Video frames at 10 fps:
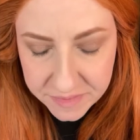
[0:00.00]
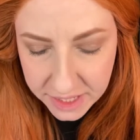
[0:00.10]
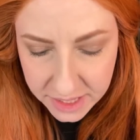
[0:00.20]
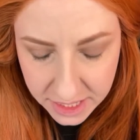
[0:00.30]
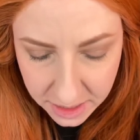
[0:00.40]

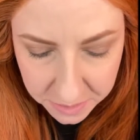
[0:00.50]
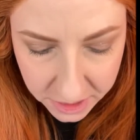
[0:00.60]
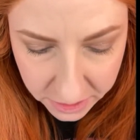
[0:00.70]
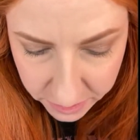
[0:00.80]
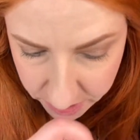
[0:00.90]
And then I'm
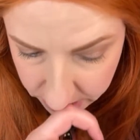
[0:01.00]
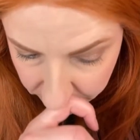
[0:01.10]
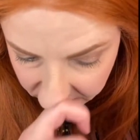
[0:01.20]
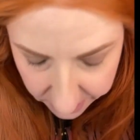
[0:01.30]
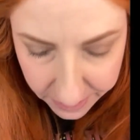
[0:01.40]
gonna use
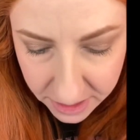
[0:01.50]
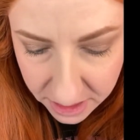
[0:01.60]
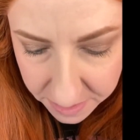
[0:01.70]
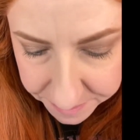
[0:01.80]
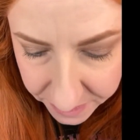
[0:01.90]
the
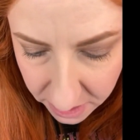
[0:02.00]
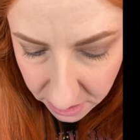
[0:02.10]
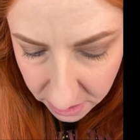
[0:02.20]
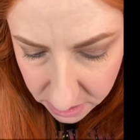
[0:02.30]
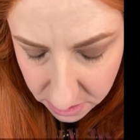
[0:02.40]

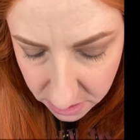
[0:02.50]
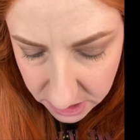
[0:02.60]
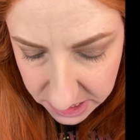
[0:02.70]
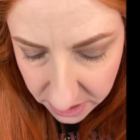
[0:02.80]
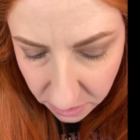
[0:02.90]

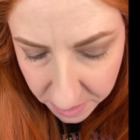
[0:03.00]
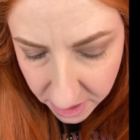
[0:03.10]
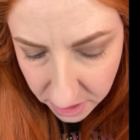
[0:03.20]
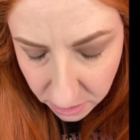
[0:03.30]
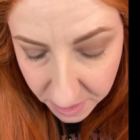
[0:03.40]
it's
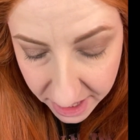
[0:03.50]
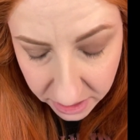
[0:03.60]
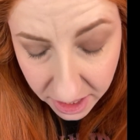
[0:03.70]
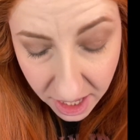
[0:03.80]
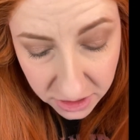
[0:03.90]

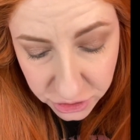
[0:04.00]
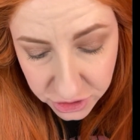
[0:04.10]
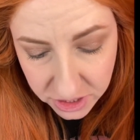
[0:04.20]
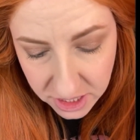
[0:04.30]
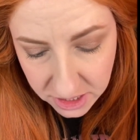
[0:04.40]

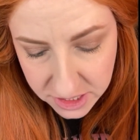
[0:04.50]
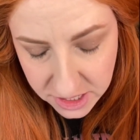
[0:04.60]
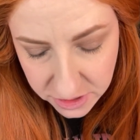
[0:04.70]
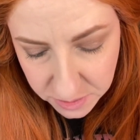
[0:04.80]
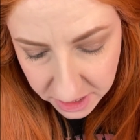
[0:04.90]
MAKIAGE, I think that's
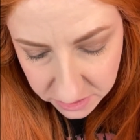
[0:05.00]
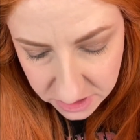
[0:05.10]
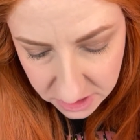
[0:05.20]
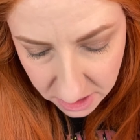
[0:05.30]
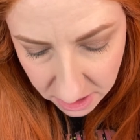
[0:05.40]
how it's
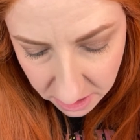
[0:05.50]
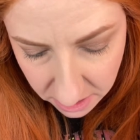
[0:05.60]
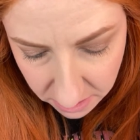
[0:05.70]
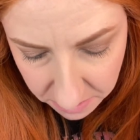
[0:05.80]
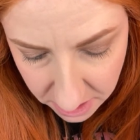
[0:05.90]
pronounced.
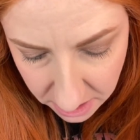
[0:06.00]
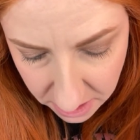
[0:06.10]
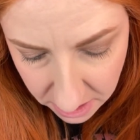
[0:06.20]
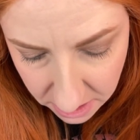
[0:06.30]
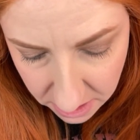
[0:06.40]

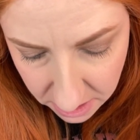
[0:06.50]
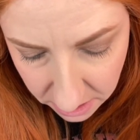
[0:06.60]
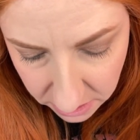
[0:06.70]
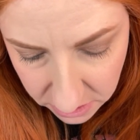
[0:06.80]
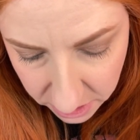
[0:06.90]

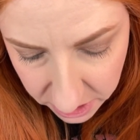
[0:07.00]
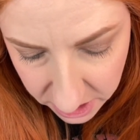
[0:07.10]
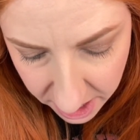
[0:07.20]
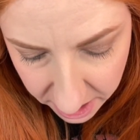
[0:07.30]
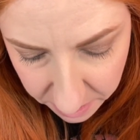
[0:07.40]
Dirty
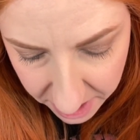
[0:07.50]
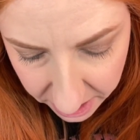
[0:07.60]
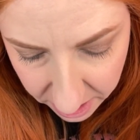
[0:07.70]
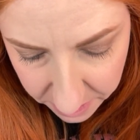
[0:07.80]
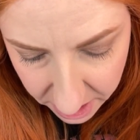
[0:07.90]
Talk
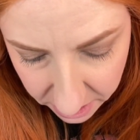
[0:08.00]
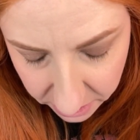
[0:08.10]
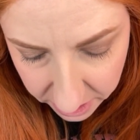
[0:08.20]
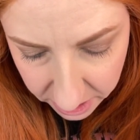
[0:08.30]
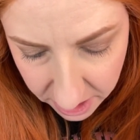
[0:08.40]
Matte Lip
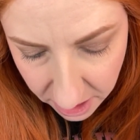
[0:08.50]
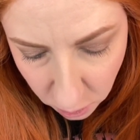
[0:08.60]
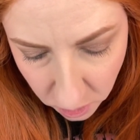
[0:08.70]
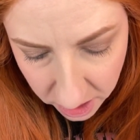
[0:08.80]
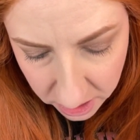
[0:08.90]
Color in
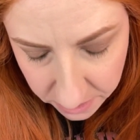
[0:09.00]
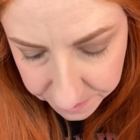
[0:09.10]
Elwa.